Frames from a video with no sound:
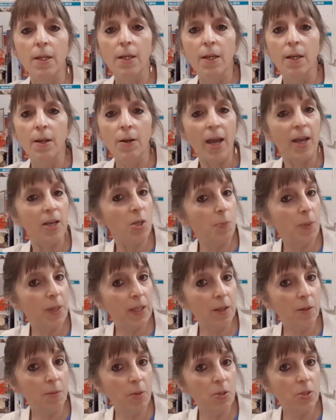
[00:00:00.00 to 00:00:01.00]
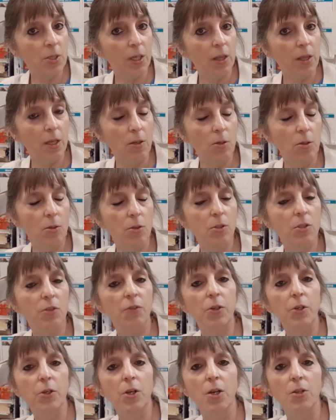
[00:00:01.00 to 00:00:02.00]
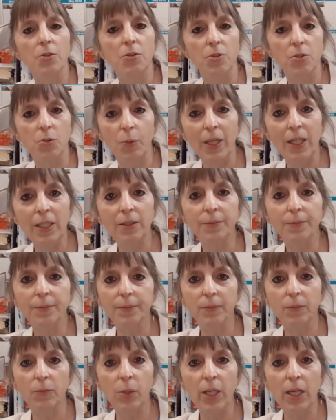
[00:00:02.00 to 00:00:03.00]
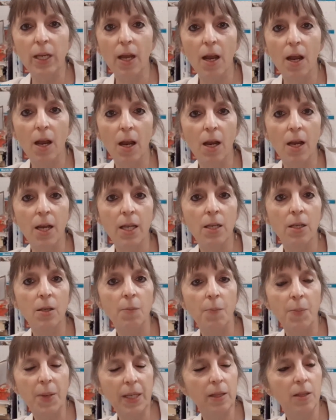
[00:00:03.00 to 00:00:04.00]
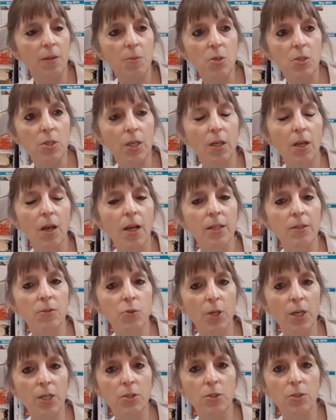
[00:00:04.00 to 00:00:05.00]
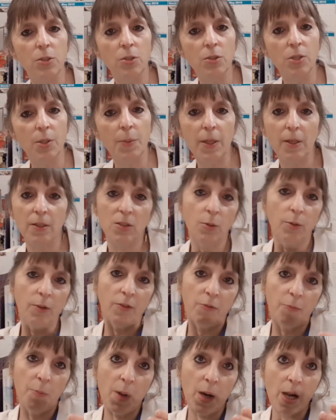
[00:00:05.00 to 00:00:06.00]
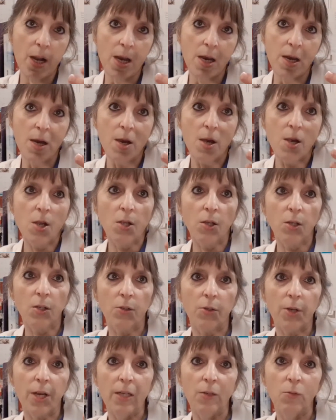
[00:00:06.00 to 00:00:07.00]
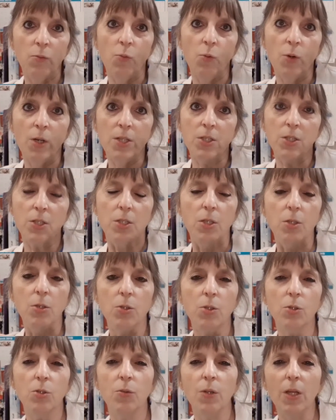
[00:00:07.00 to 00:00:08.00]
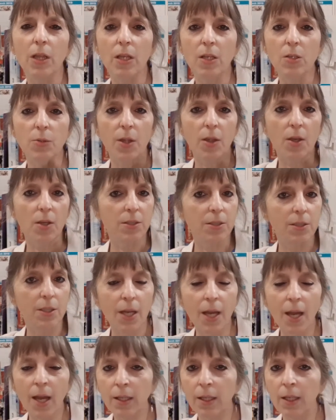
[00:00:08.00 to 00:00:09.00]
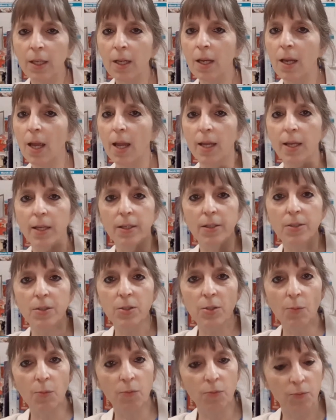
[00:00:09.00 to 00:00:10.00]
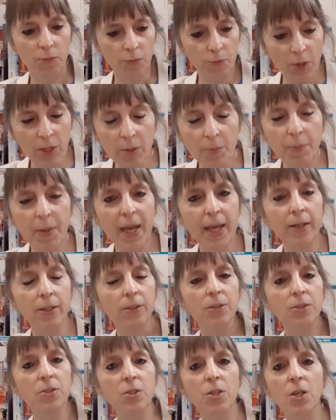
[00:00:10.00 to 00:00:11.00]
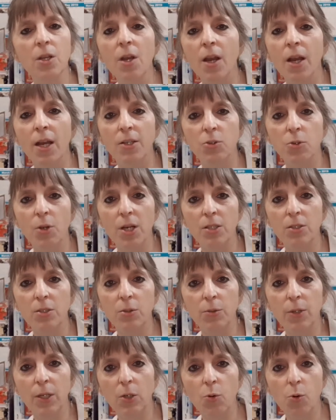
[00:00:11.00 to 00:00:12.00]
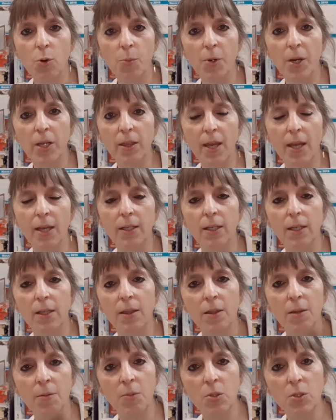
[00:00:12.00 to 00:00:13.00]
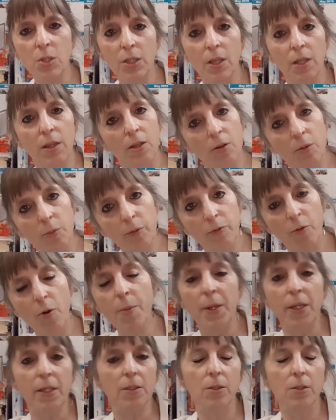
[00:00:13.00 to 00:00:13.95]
How do you pick the music that you use for your concerts? Well, when I pick the music, I try to do something. So if my grade 1s and 2s are doing things with ostinati and rhythm patterns, I try to incorporate that in the music that they were performing.